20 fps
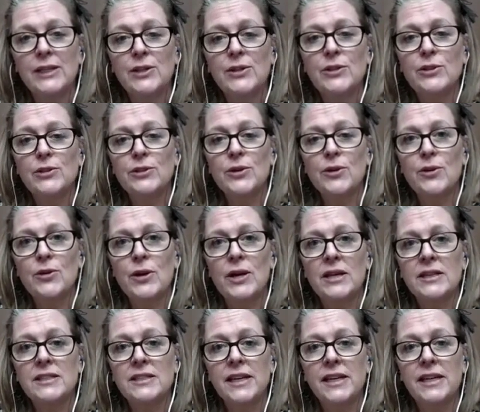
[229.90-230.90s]
So
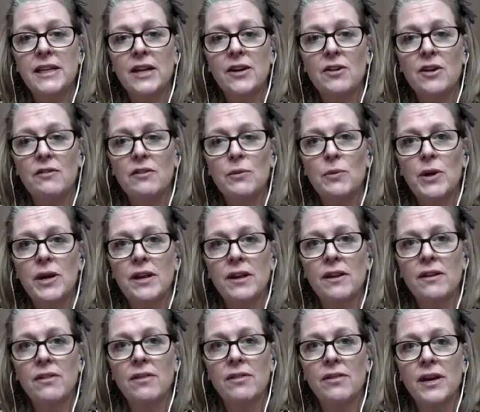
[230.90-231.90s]
uh, take care,
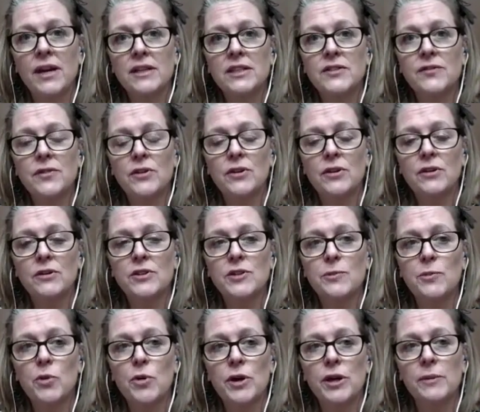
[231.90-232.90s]
everyone. Thanks for
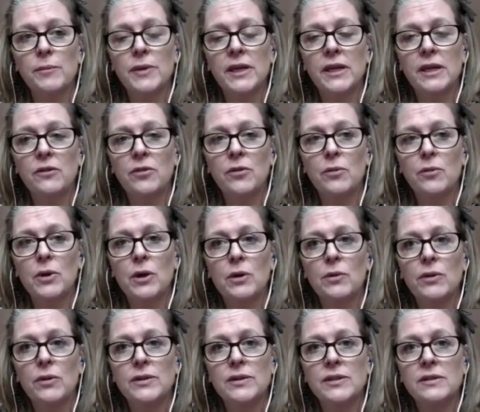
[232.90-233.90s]
supporting me
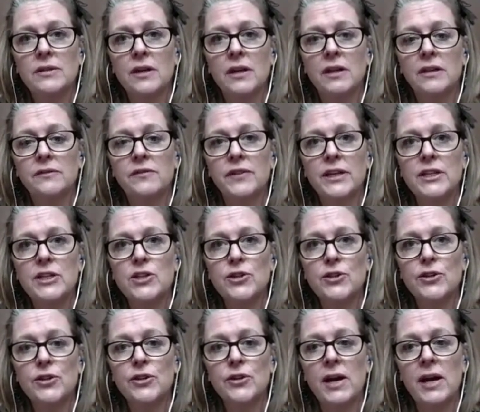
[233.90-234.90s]
throughout this uh,
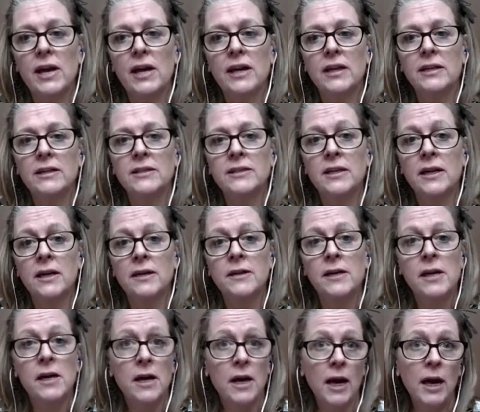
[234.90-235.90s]
venture. And uh,
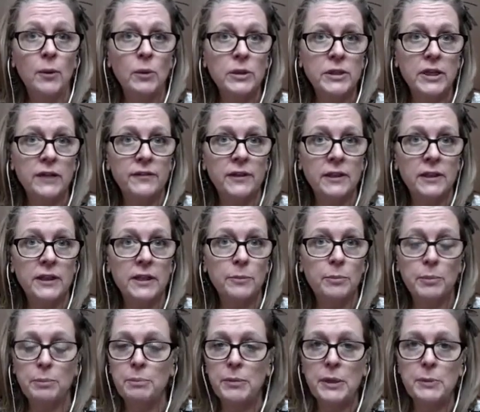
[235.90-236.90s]
I will
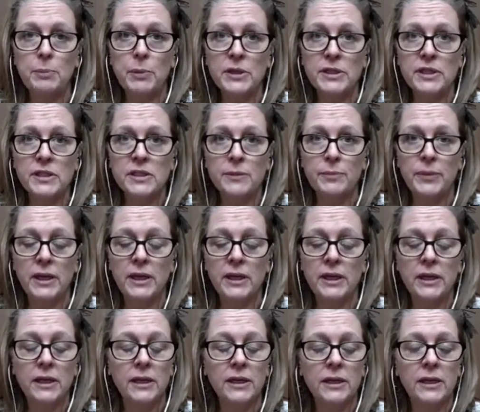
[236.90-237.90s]
definitely be
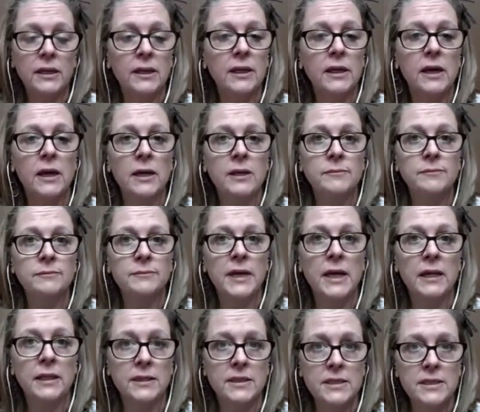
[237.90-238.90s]
participating in um,
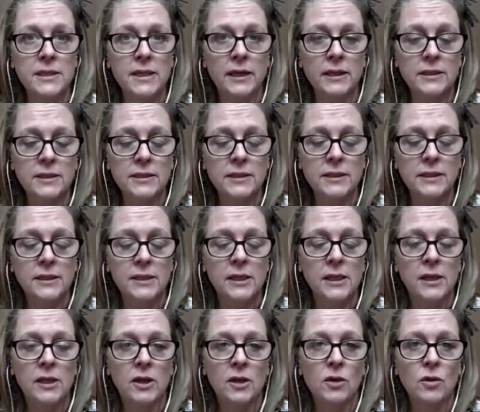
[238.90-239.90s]
Helen's next
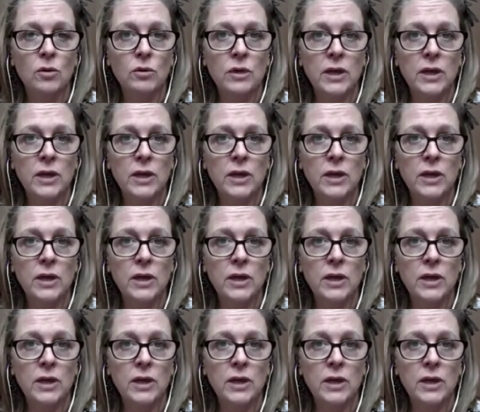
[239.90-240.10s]
go